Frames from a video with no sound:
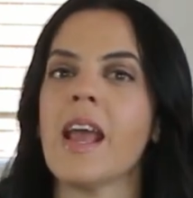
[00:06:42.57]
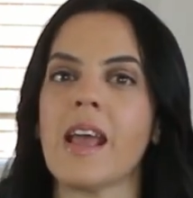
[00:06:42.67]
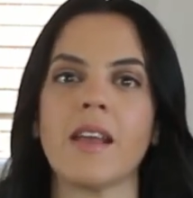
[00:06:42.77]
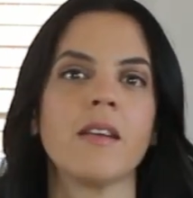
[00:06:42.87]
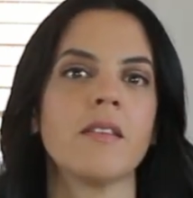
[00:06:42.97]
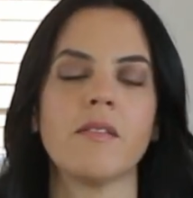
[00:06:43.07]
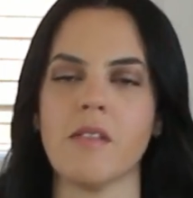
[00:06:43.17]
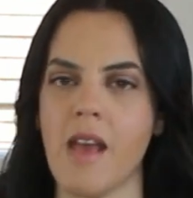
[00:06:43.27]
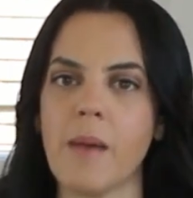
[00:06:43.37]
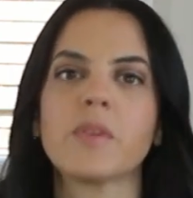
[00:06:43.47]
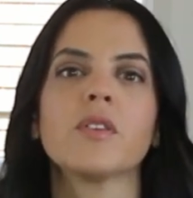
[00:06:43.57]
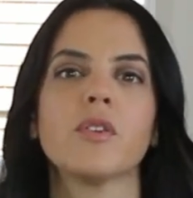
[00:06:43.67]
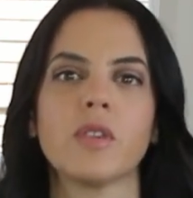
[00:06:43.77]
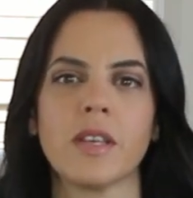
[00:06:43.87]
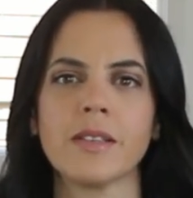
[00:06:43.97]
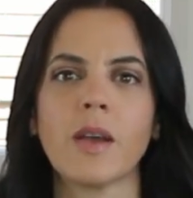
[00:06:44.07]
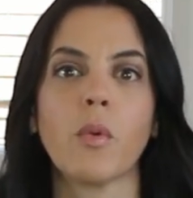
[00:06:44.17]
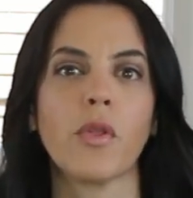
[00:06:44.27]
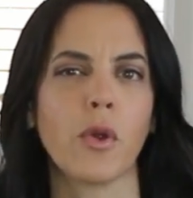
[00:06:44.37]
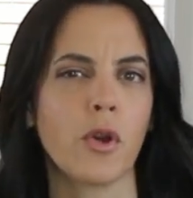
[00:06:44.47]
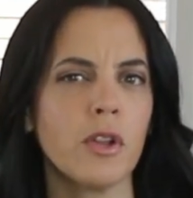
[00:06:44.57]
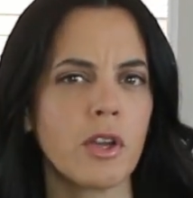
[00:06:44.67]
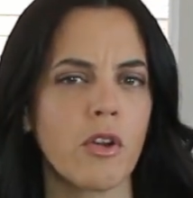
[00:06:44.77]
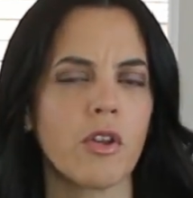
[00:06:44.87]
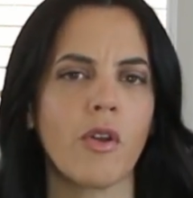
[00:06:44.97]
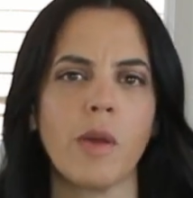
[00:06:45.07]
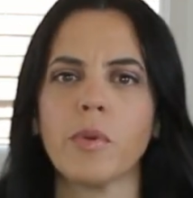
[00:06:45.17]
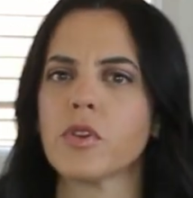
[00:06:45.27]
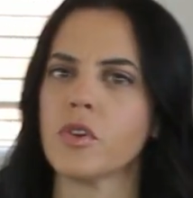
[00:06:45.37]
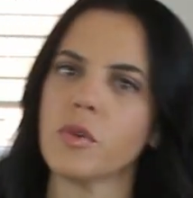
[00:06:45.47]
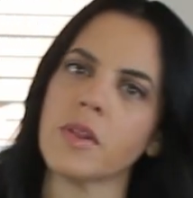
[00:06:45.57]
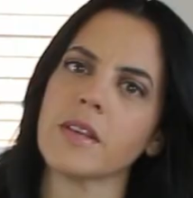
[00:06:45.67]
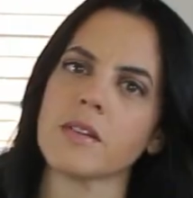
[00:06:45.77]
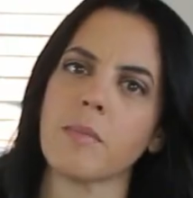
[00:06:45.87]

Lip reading: and absolutely is like, well, the earlier you're able to do things, the